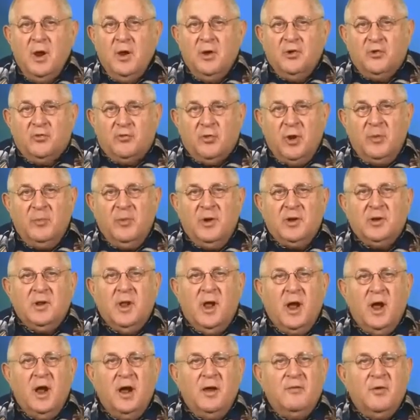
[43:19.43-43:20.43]
Streaming
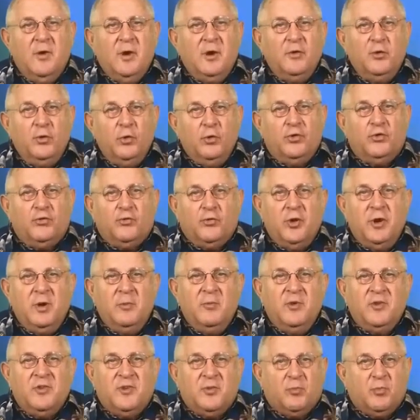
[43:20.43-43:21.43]
live on
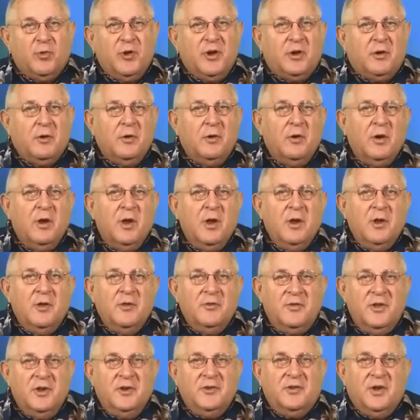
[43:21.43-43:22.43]
Ustream and Spreaker,
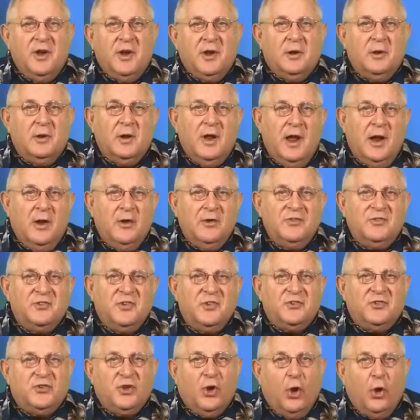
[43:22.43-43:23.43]
ThinkTech allows
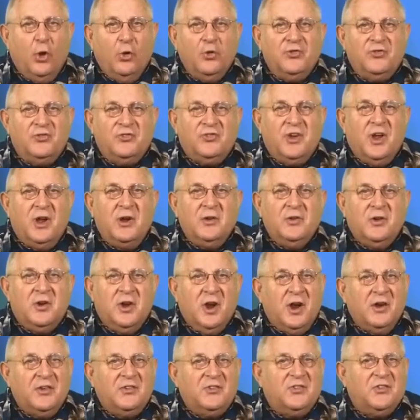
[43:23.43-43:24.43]
its hosts and
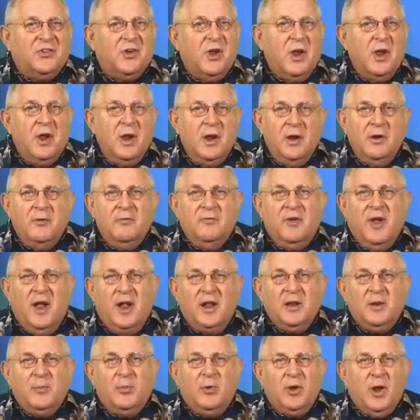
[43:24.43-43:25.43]
guests
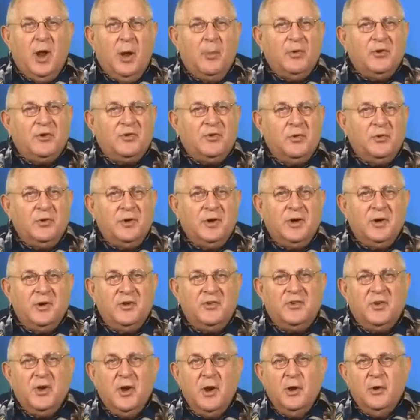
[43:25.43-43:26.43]
invaluable
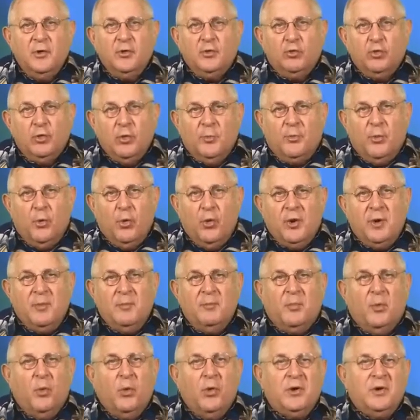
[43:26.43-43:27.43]
opportunities to report
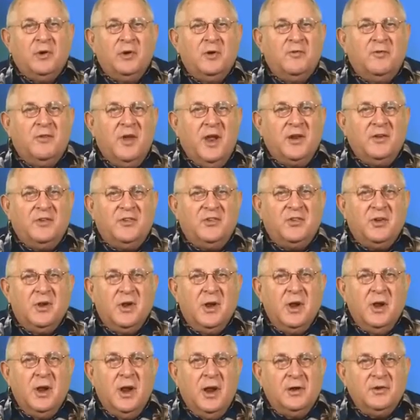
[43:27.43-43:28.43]
important events
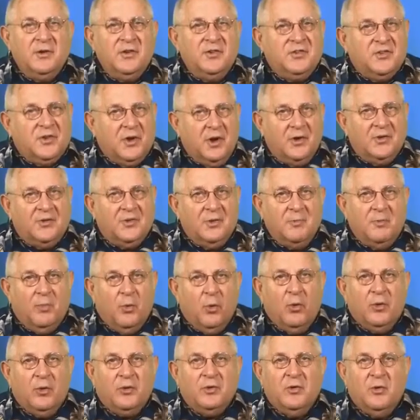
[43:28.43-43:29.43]
and discuss
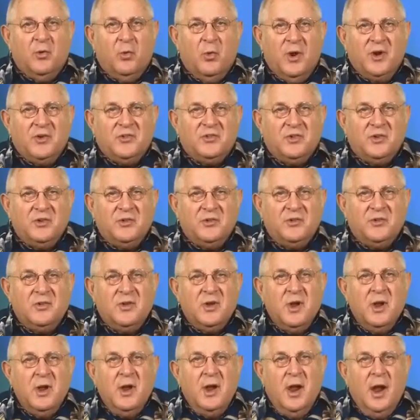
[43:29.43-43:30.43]
important questions,
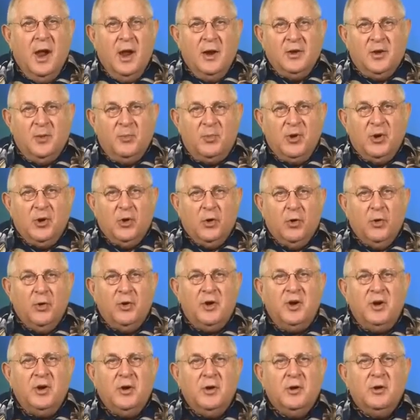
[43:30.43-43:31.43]
and to be
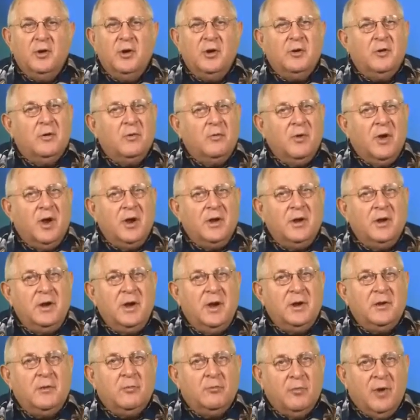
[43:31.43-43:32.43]
heard here in Hawaii
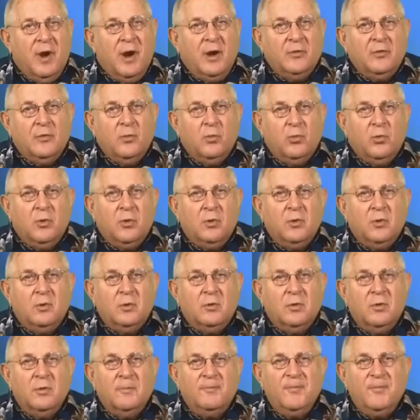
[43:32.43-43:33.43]
and around the world.